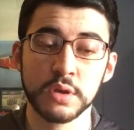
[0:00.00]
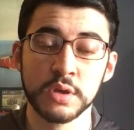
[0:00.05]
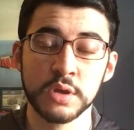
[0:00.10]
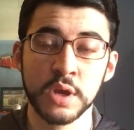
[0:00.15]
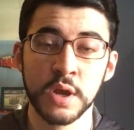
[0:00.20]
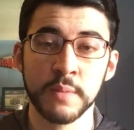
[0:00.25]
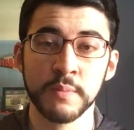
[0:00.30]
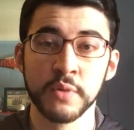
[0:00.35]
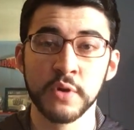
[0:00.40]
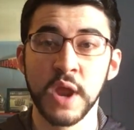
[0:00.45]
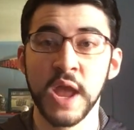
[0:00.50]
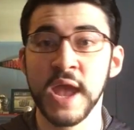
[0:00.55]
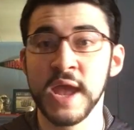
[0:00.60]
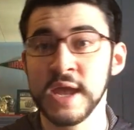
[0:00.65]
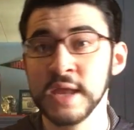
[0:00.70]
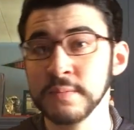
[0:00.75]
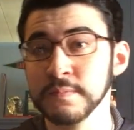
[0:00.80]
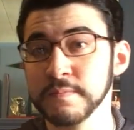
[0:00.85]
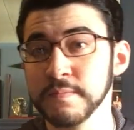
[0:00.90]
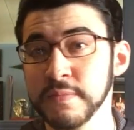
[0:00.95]
number
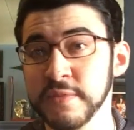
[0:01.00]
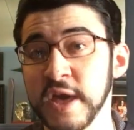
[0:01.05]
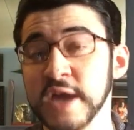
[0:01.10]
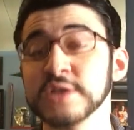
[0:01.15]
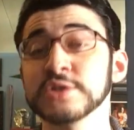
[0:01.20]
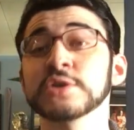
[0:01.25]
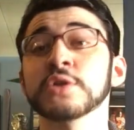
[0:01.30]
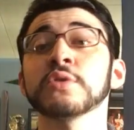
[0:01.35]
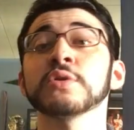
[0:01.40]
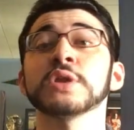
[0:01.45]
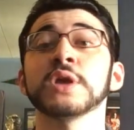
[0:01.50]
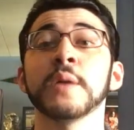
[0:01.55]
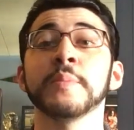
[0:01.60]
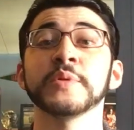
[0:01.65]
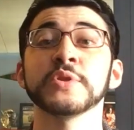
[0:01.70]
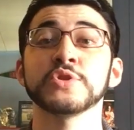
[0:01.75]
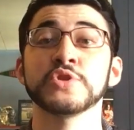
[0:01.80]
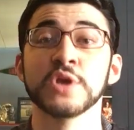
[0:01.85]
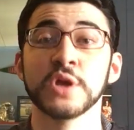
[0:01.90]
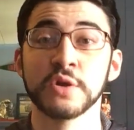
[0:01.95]
8, that is currently up
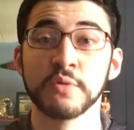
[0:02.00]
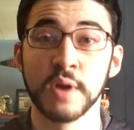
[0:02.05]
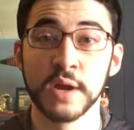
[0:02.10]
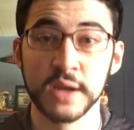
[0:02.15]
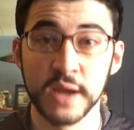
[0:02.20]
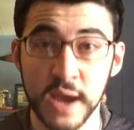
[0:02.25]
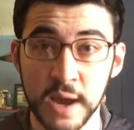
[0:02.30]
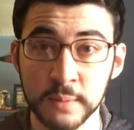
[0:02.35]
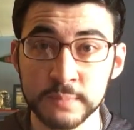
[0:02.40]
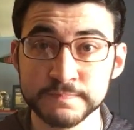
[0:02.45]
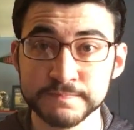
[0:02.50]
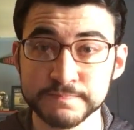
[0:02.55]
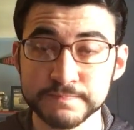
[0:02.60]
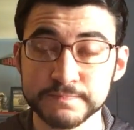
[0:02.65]
on the channel right now.